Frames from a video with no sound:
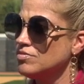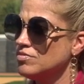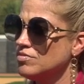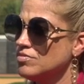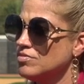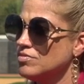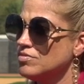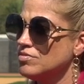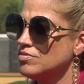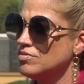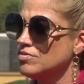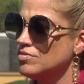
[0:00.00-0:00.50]

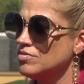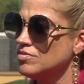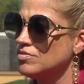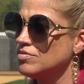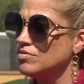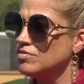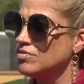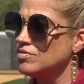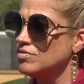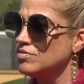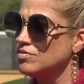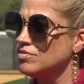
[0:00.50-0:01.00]

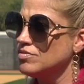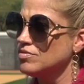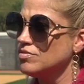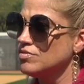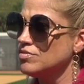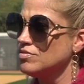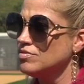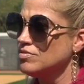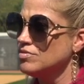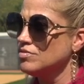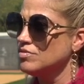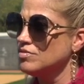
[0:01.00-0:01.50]

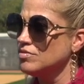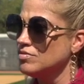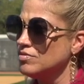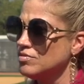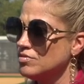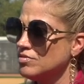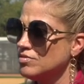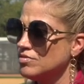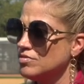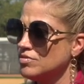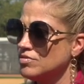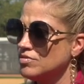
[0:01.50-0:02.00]

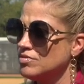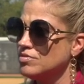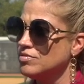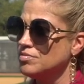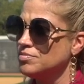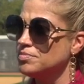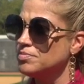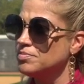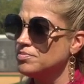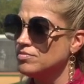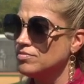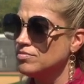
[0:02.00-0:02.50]

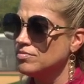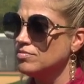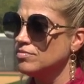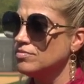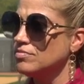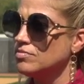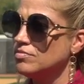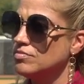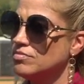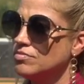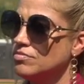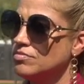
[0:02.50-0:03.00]

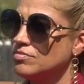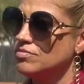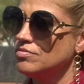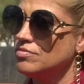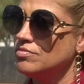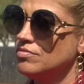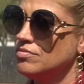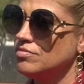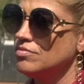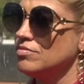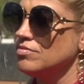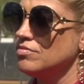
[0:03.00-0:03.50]

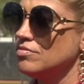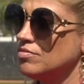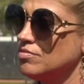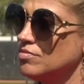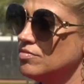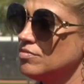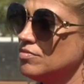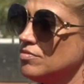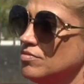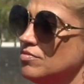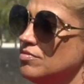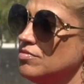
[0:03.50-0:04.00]

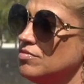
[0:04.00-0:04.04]
(not speaking)